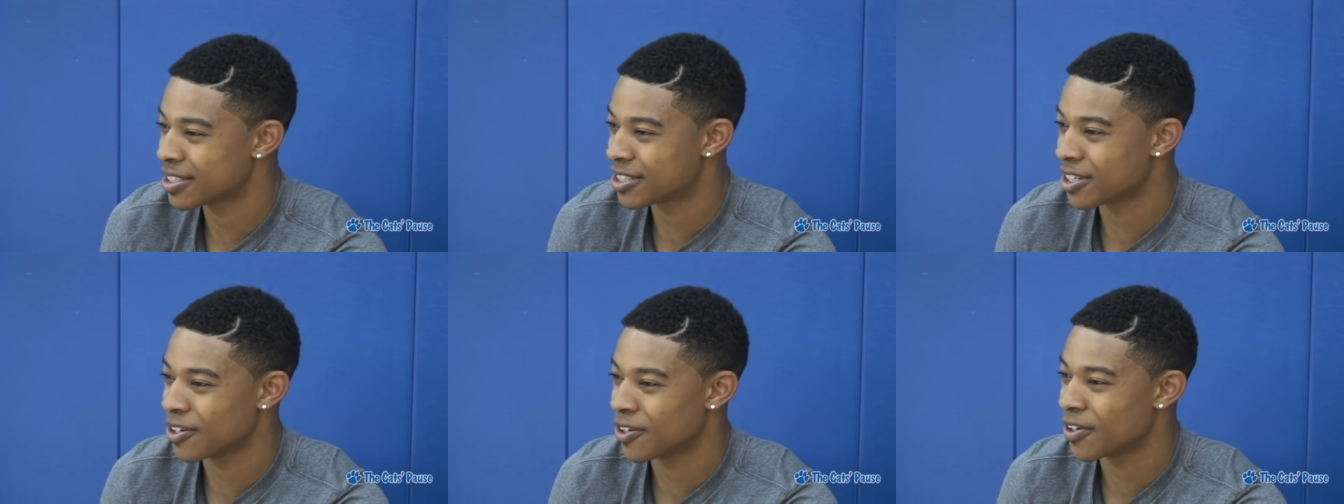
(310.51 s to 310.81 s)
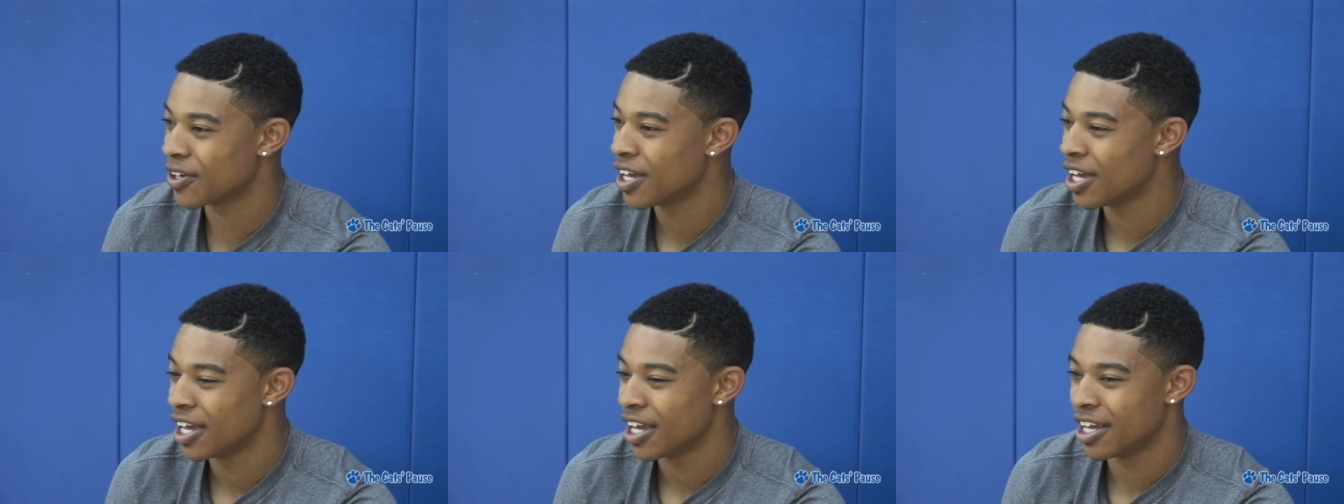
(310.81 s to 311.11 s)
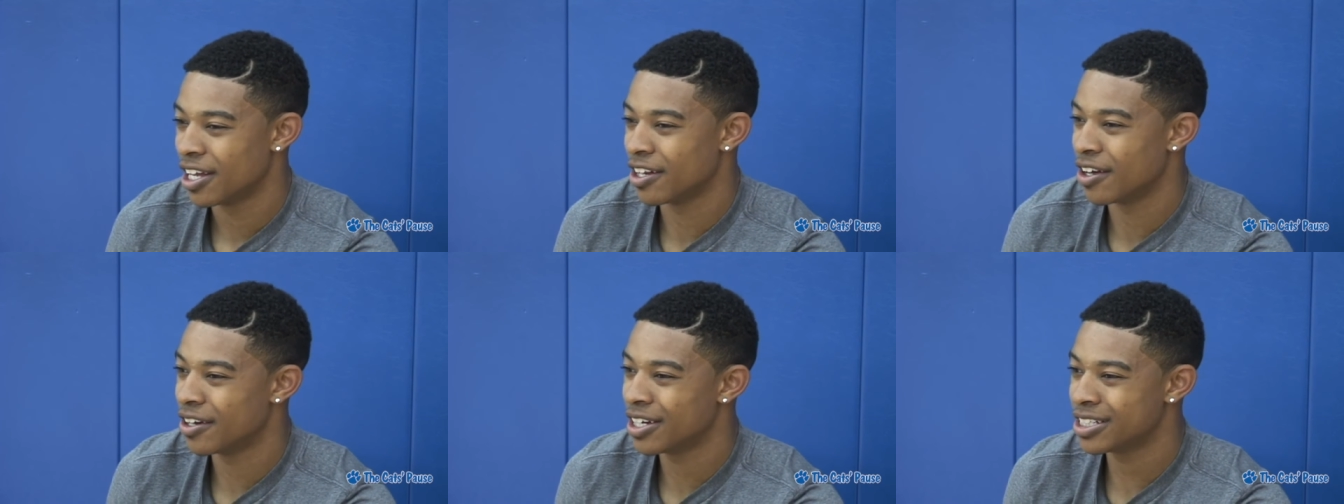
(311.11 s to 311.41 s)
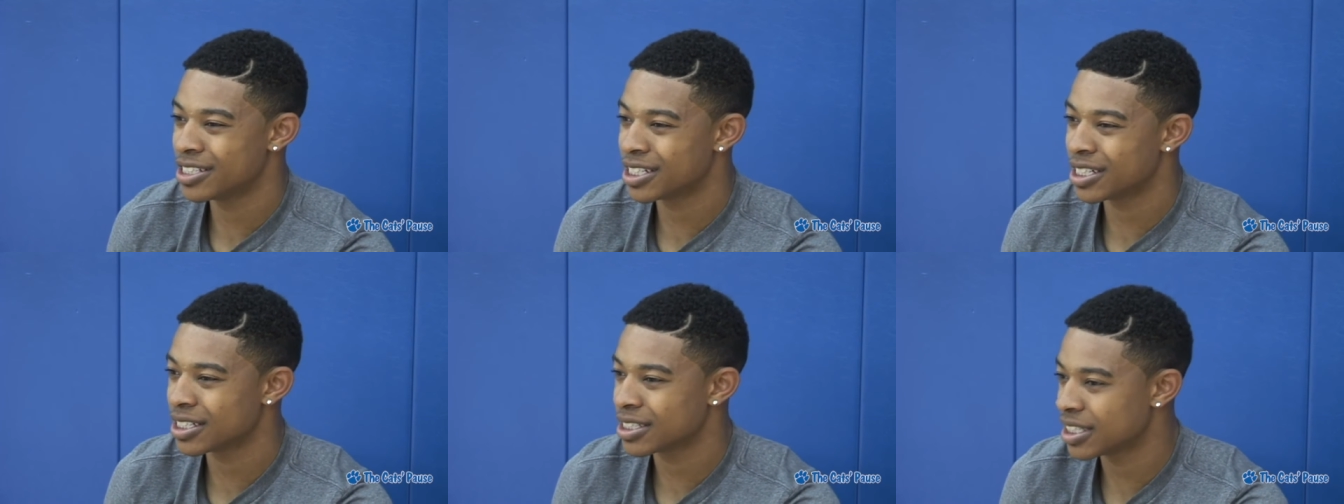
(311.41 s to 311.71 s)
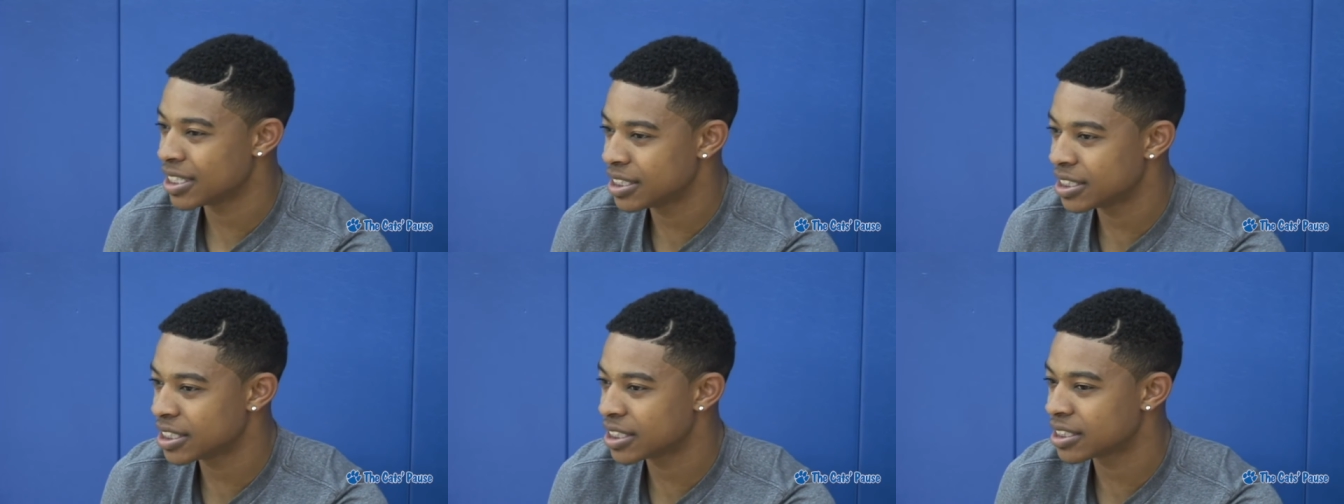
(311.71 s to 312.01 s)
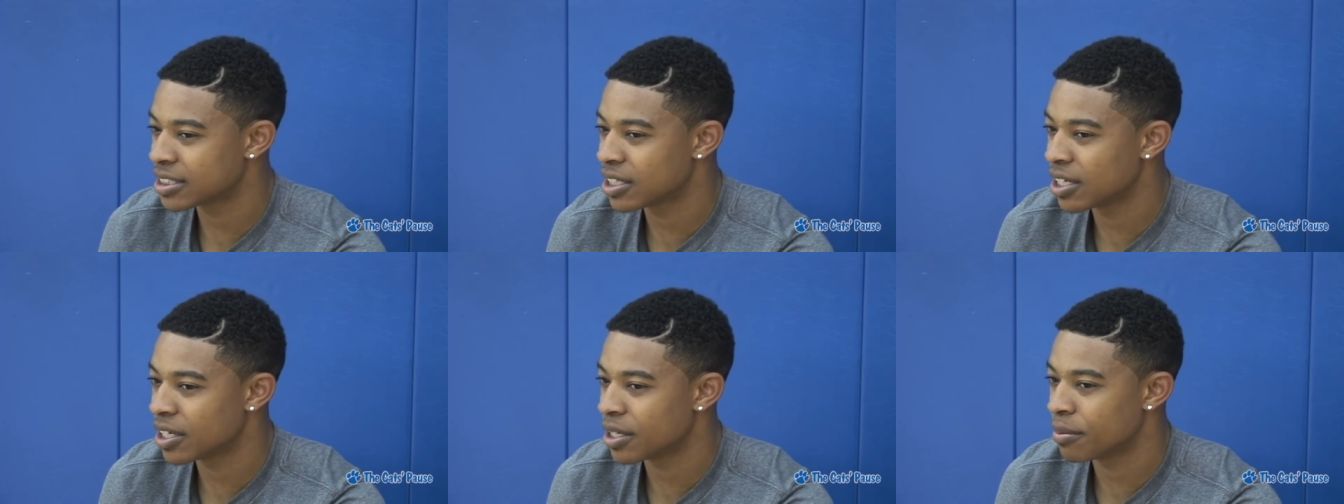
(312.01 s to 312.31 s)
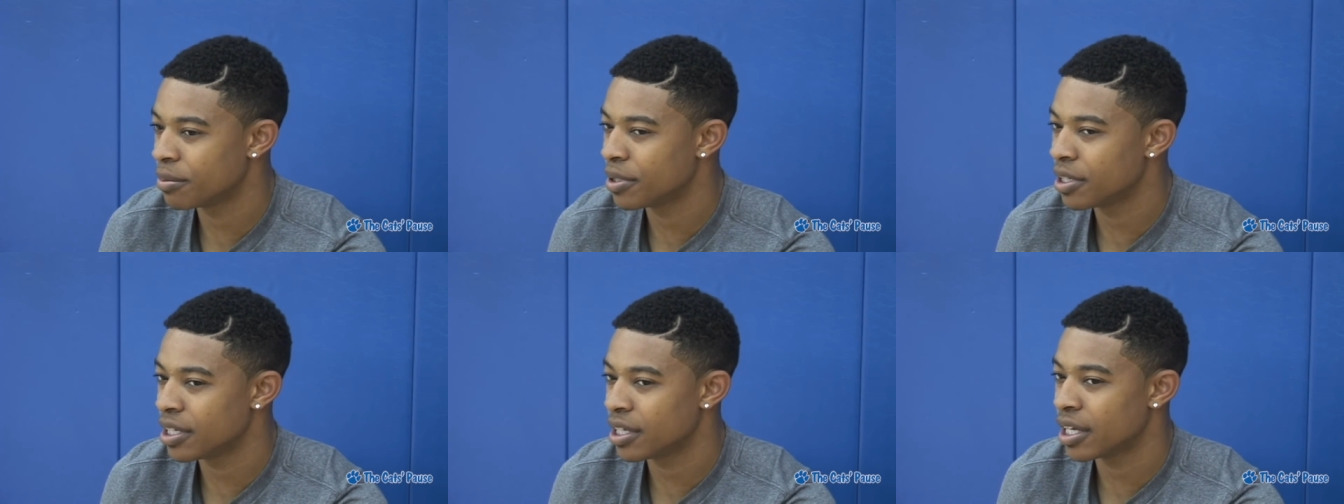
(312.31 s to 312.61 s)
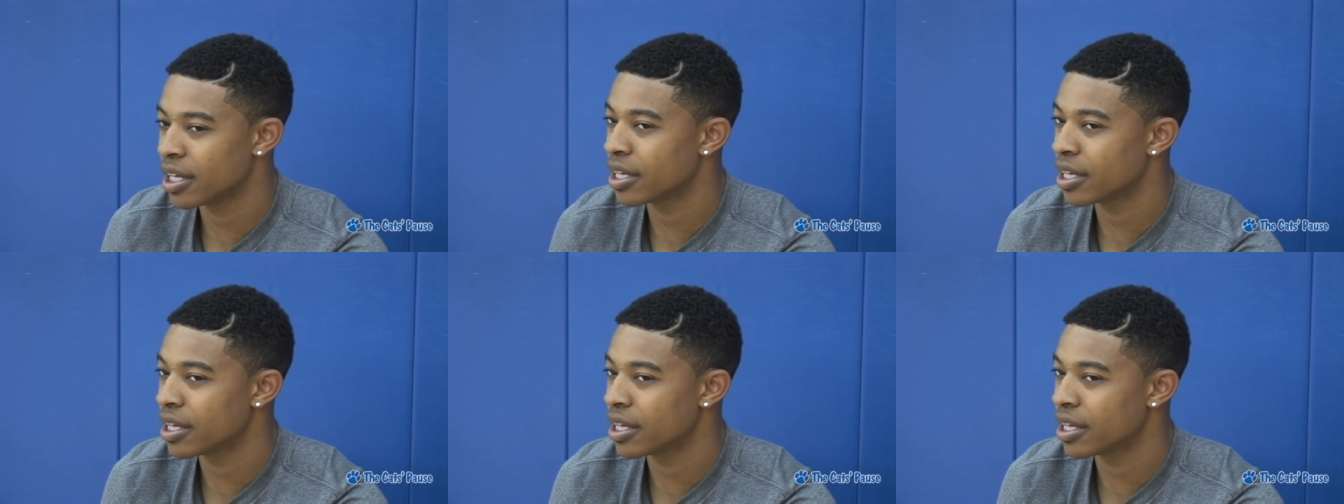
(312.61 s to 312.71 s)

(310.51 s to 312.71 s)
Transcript: So you know he's just he's just gonna be